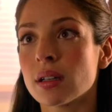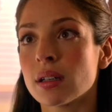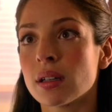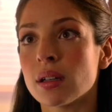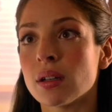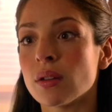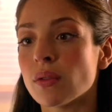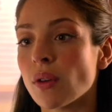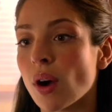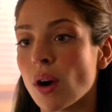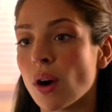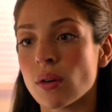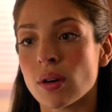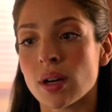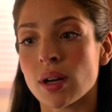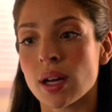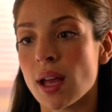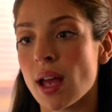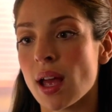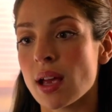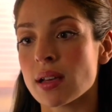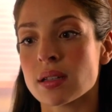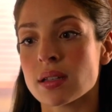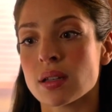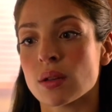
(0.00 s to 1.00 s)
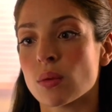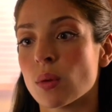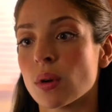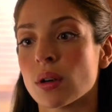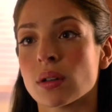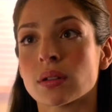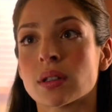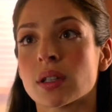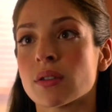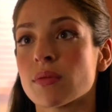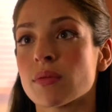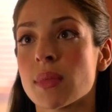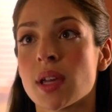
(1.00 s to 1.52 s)
You've already asked the
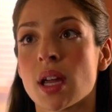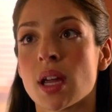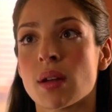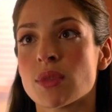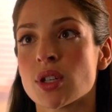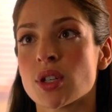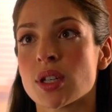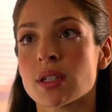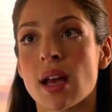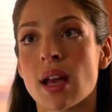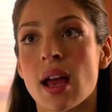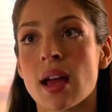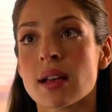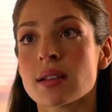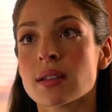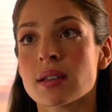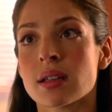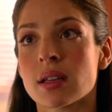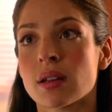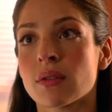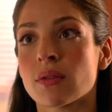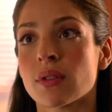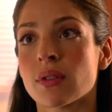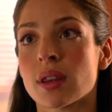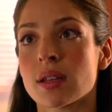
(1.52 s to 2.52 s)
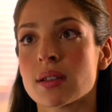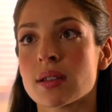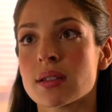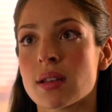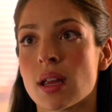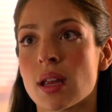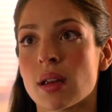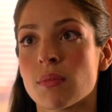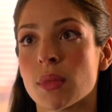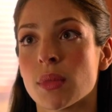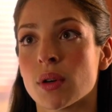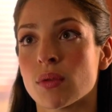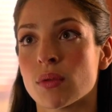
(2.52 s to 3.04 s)
world of me. I'm just asking for the
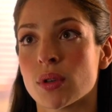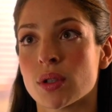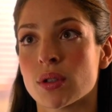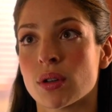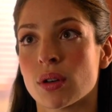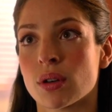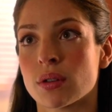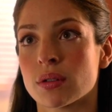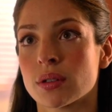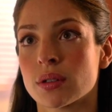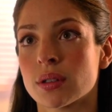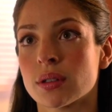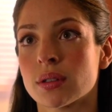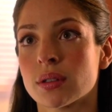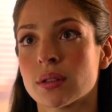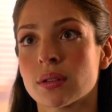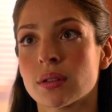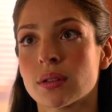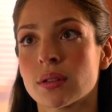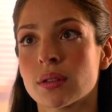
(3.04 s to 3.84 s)
same in return.